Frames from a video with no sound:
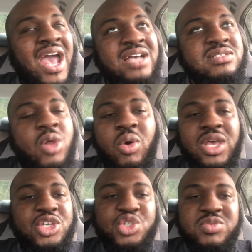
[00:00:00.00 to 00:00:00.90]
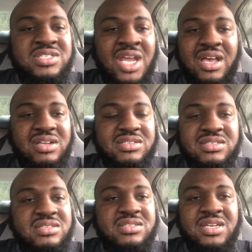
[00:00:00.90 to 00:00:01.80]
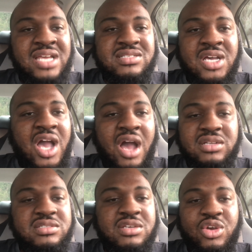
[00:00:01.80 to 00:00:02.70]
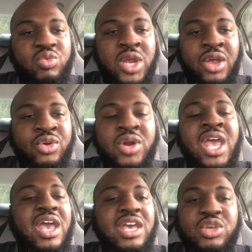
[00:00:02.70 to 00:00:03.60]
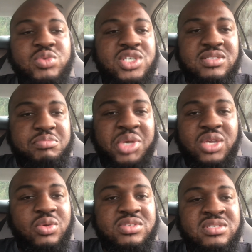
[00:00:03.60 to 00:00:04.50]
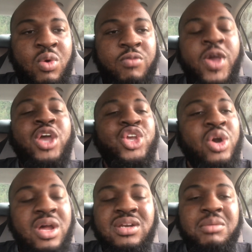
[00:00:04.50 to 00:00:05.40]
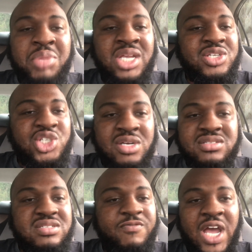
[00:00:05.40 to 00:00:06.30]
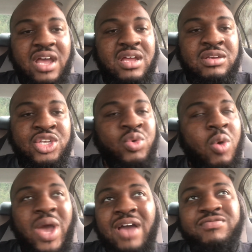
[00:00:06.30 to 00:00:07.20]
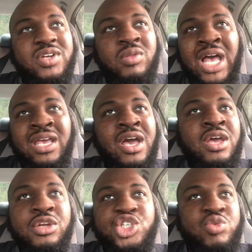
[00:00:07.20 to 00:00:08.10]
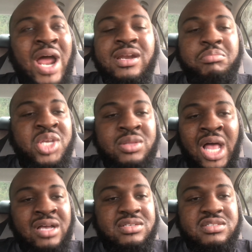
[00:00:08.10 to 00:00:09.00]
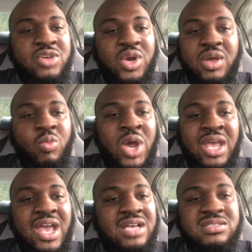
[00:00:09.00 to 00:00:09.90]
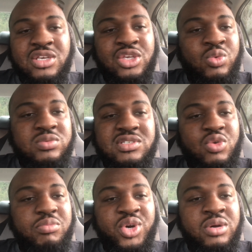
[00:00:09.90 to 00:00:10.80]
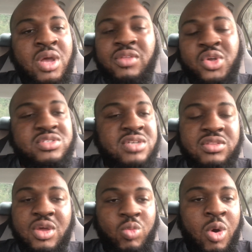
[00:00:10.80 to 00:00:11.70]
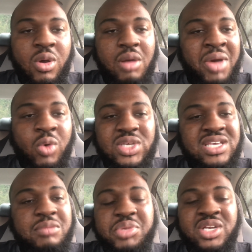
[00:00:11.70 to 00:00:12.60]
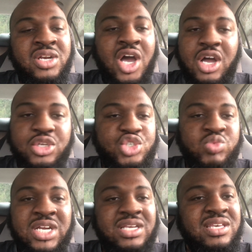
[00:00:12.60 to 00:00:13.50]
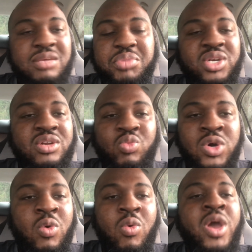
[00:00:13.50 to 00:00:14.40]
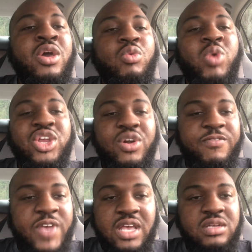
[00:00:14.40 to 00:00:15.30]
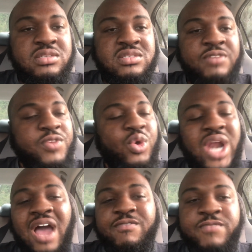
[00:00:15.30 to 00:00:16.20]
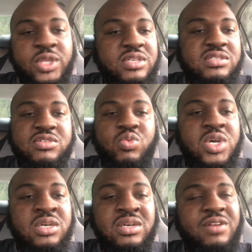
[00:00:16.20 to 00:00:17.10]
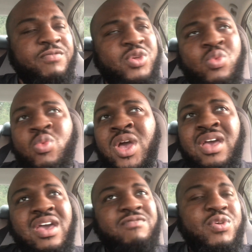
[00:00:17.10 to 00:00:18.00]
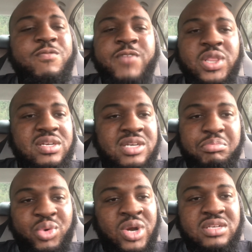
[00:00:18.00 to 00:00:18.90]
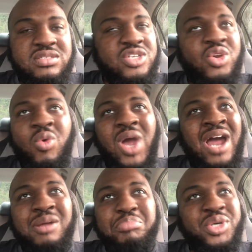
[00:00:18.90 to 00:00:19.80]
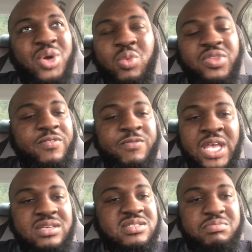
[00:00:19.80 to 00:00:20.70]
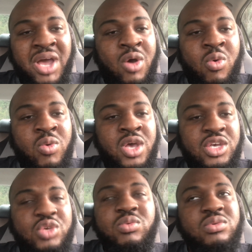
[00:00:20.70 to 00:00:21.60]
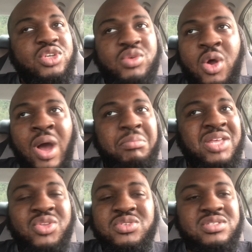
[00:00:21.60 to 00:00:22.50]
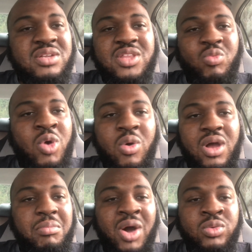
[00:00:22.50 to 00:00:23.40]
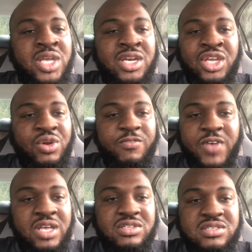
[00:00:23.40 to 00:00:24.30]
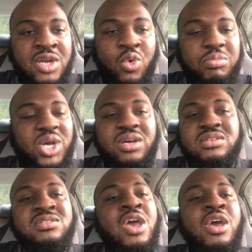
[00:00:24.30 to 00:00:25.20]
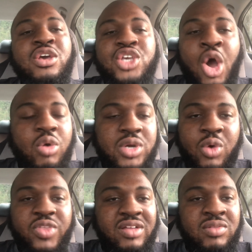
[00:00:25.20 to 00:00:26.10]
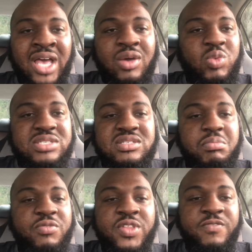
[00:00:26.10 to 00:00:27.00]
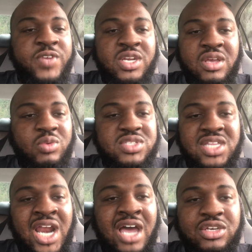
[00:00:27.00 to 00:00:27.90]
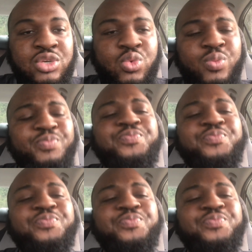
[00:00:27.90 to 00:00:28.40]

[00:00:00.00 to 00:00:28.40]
as long as you stay consistent as a content creator and you just be yourself, you're gonna be just fine. You don't have to like try to be like a certain way as a YouTuber. There's nothing wrong about keeping it 100, keeping it real with your fans. If you're not feeling too good, if you feeling depressed, you don't gotta put on the fake smile. You know, I mean, there's nothing wrong about letting your fans know, because y'all know that, like, with some of the videos that I do,